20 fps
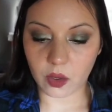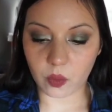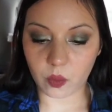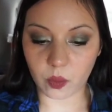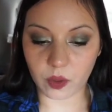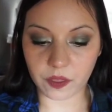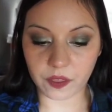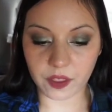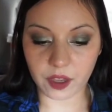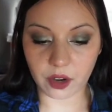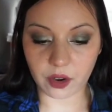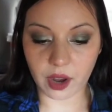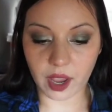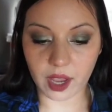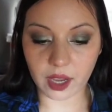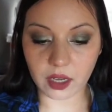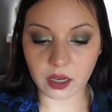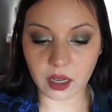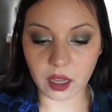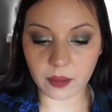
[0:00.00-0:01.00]
with their
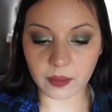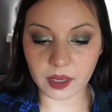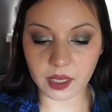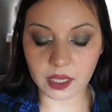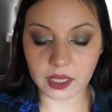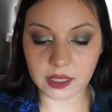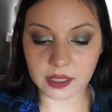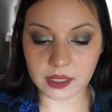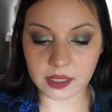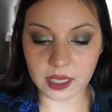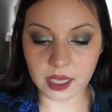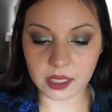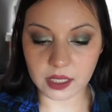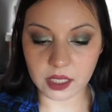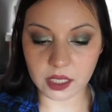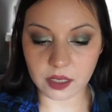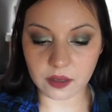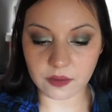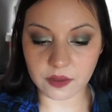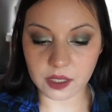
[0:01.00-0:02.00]
economic
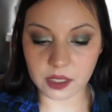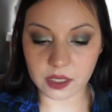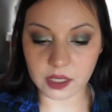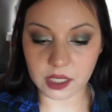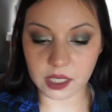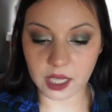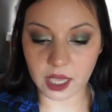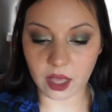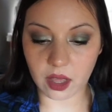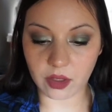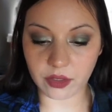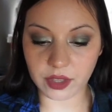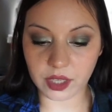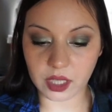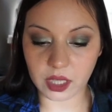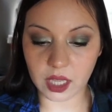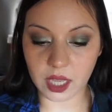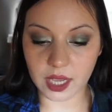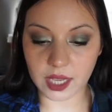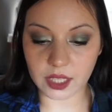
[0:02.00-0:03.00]
incentive to seek healthy
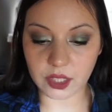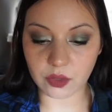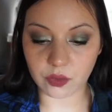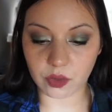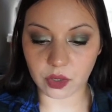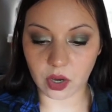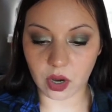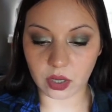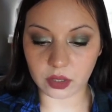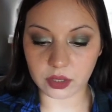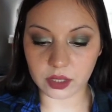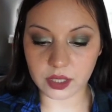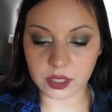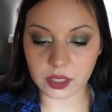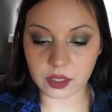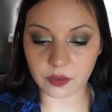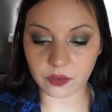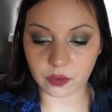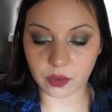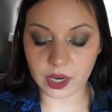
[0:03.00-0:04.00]
clients
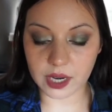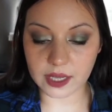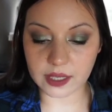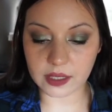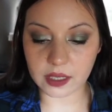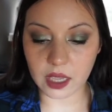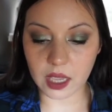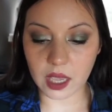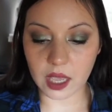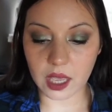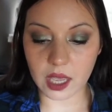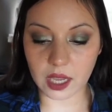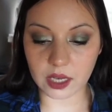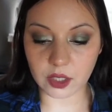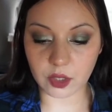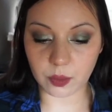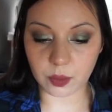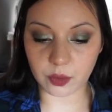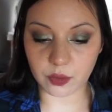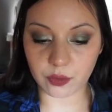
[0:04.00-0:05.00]
regardless of race and
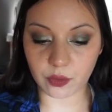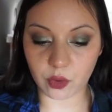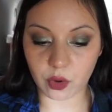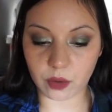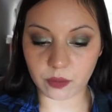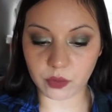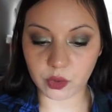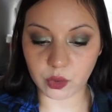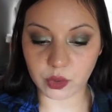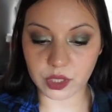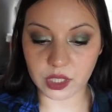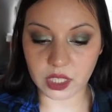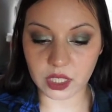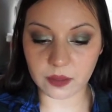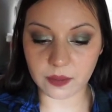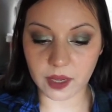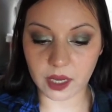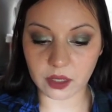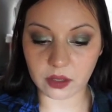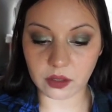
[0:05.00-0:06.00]
to perform routine
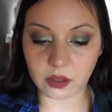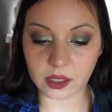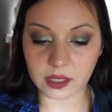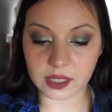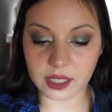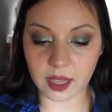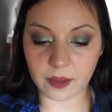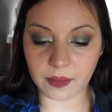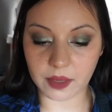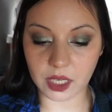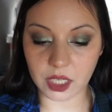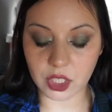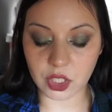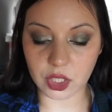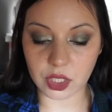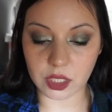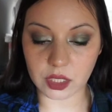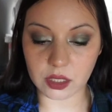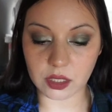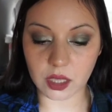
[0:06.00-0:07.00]
medical
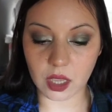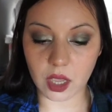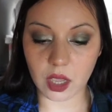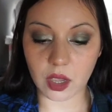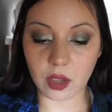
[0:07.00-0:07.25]
examinations.